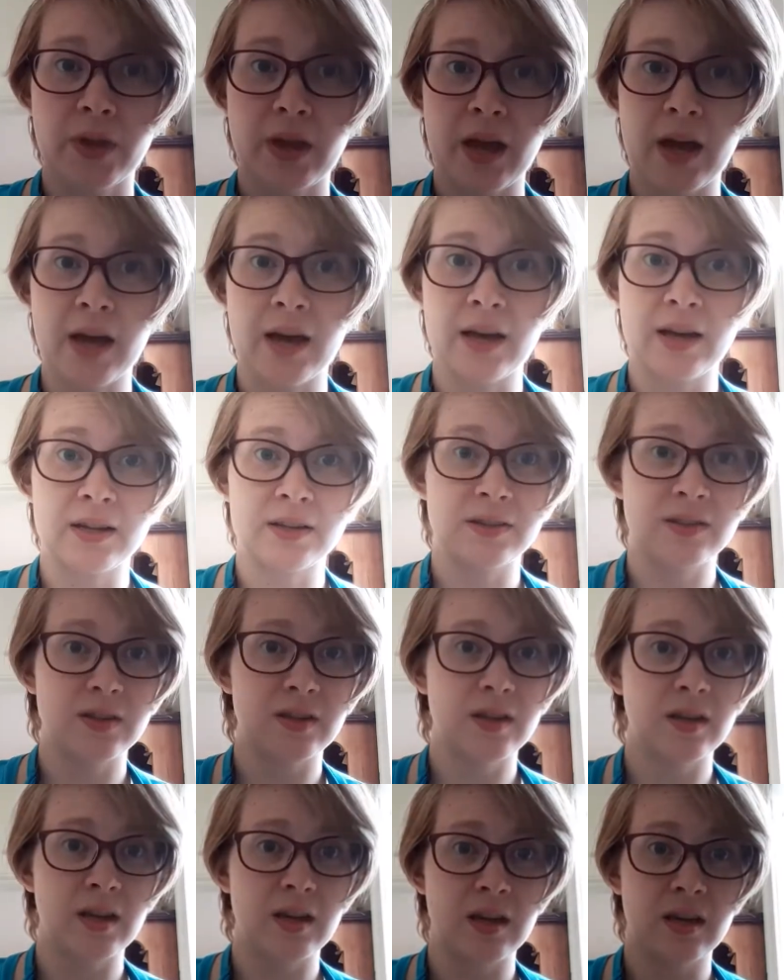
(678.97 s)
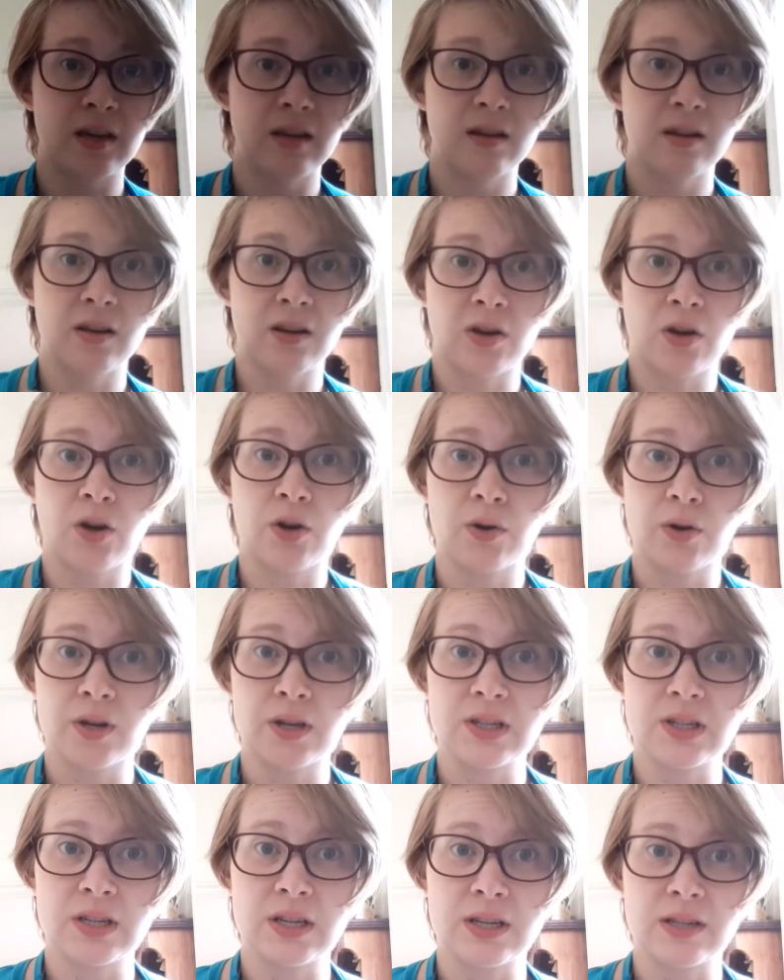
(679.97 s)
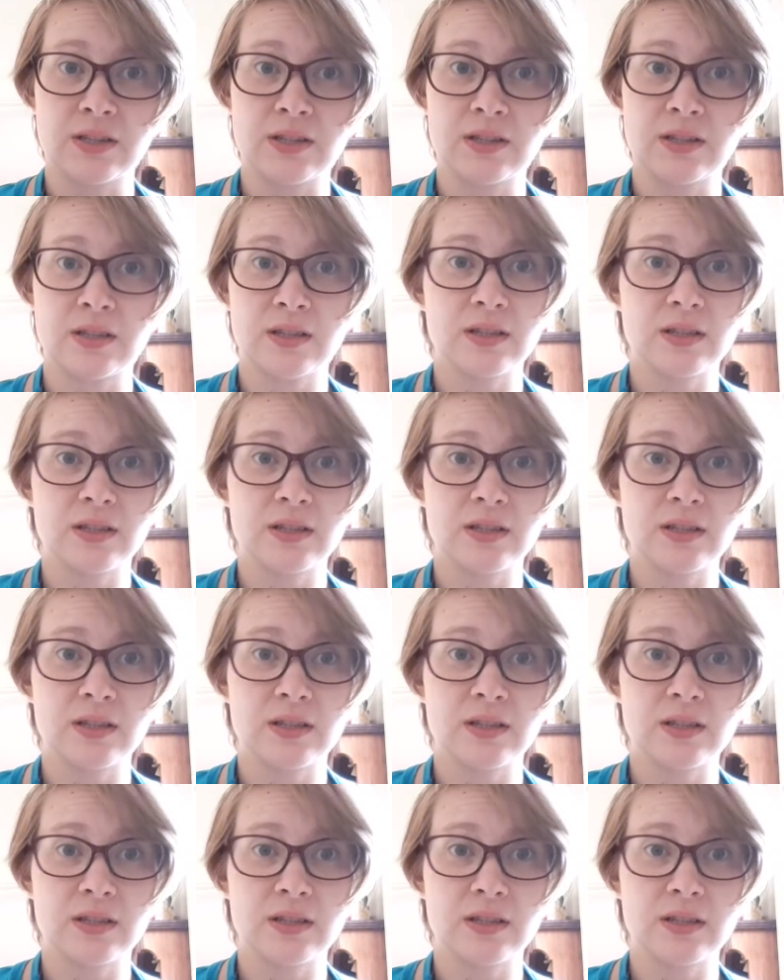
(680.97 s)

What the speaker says: and it encourages